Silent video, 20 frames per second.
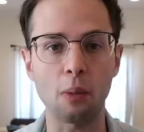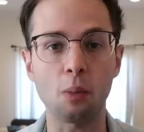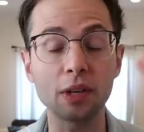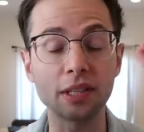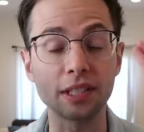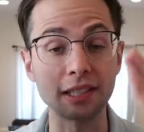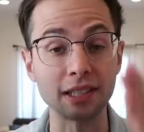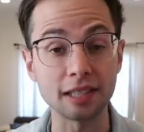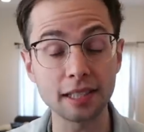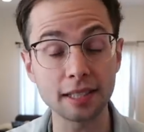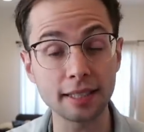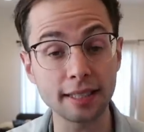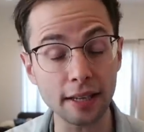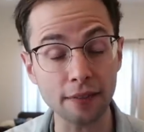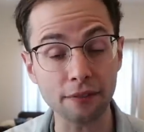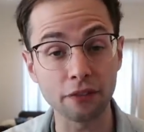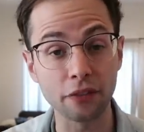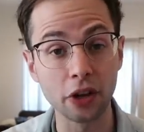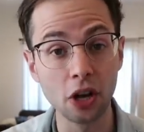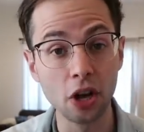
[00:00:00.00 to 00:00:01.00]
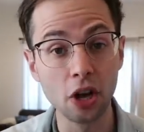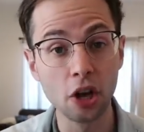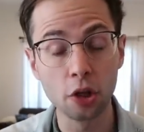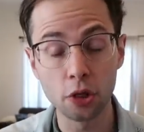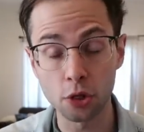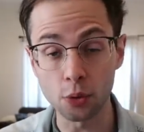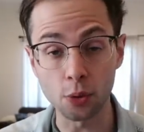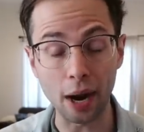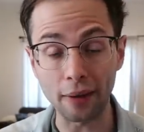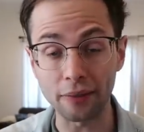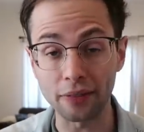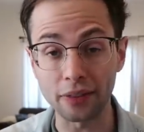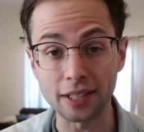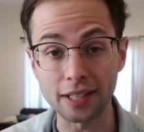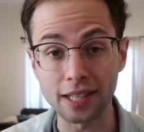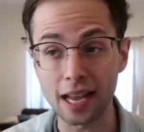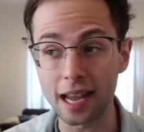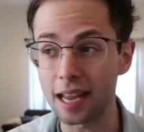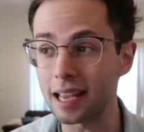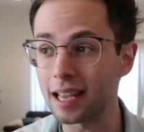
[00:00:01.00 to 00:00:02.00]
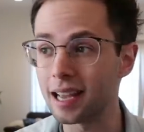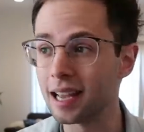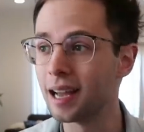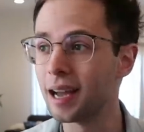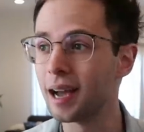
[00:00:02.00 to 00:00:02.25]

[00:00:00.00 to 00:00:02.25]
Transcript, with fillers: I wasn't stiff throughout the day.